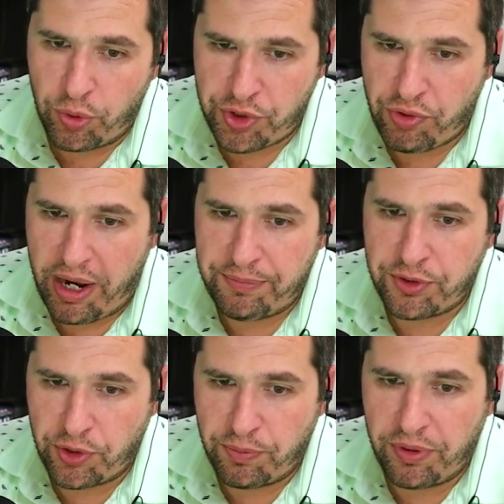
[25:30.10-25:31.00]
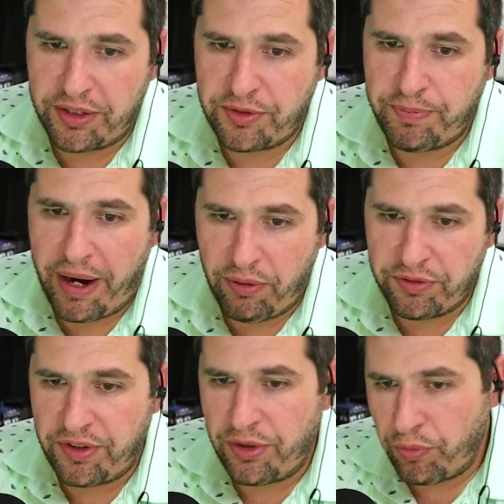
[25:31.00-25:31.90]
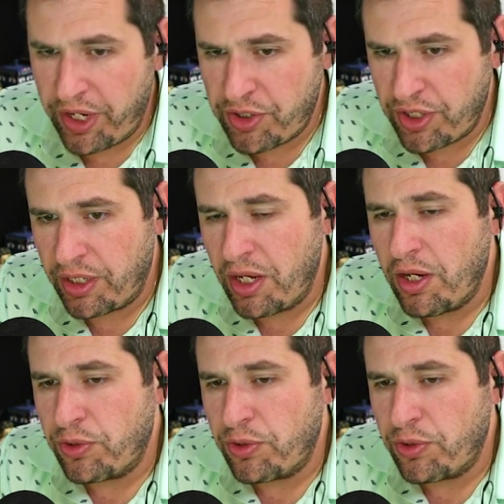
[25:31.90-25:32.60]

which trapped surplus barrels in the region.